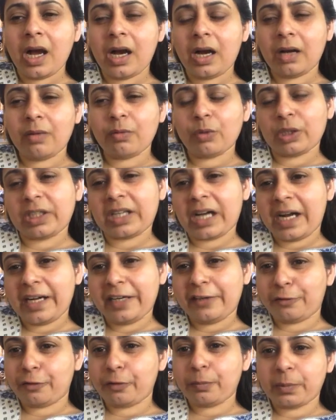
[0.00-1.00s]
what
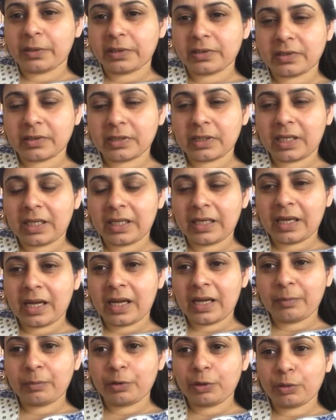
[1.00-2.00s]
kind of a person I
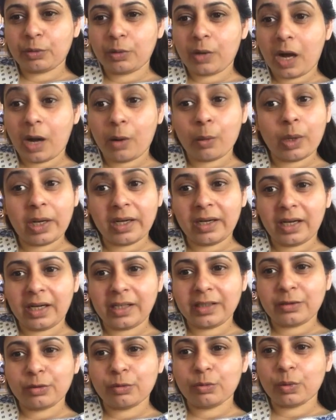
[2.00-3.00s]
am, how I
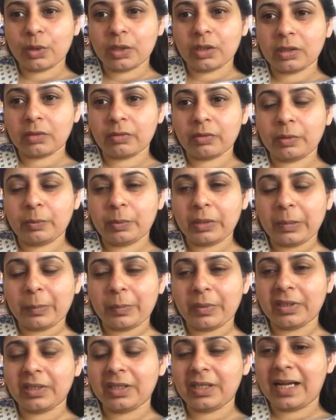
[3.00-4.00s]
like to work with
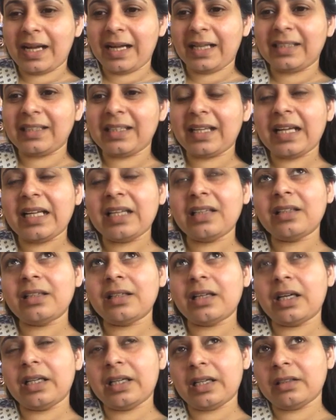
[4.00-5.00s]
people. And
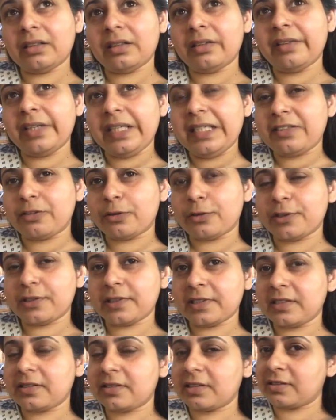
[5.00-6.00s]
then another
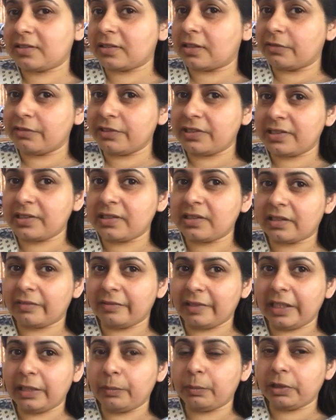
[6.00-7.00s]
resource is the services
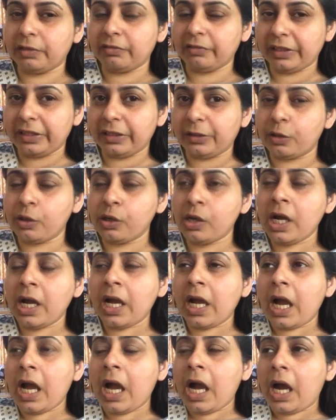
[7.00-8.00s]
available video.
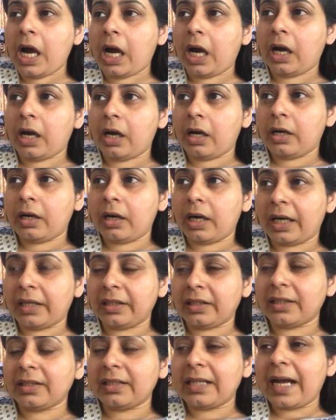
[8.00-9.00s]

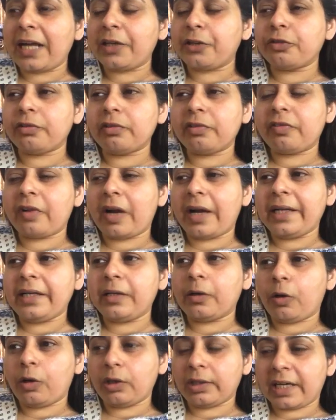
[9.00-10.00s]
Under that you will
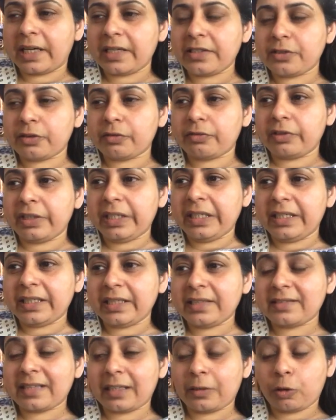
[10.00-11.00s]
find all kinds of
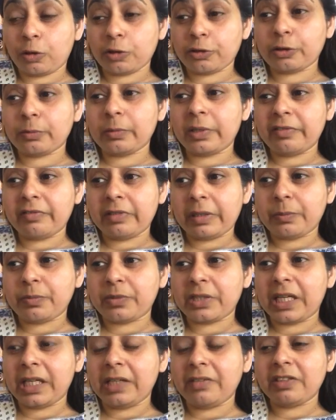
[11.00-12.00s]
readings, and also my
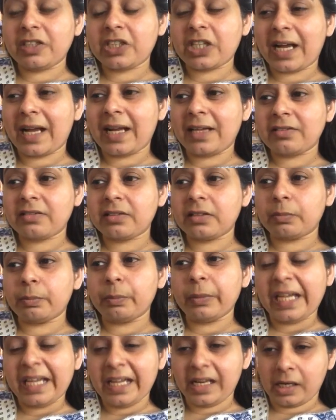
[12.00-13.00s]
website which has the
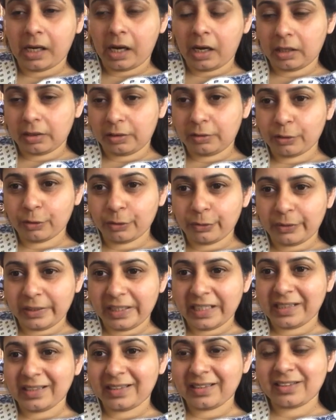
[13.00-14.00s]
main hardcore
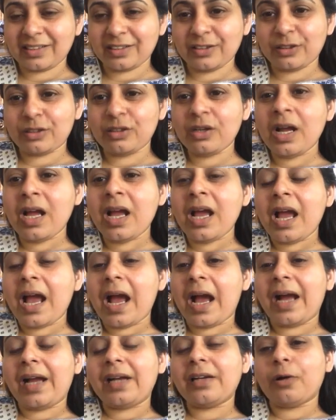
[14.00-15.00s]
readings,
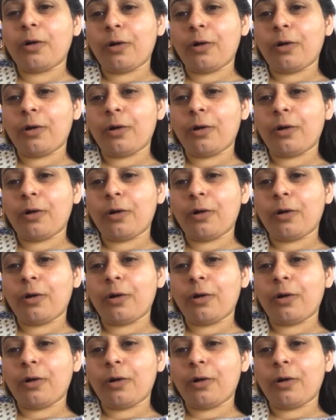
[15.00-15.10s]
and